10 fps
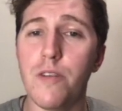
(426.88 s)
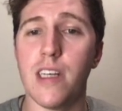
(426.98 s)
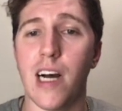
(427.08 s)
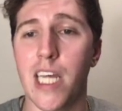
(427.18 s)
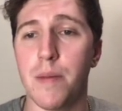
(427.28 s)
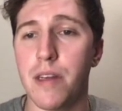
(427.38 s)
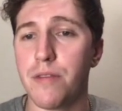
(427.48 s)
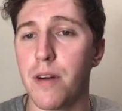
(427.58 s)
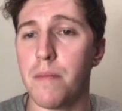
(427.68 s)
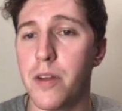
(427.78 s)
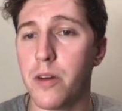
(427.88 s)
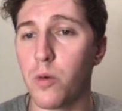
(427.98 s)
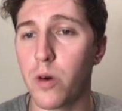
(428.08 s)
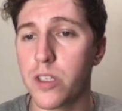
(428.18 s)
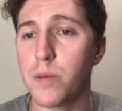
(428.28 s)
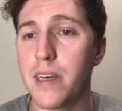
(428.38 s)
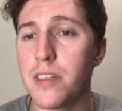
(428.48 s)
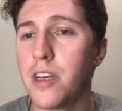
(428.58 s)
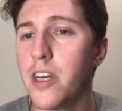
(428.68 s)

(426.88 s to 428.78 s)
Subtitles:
a document from your workspace,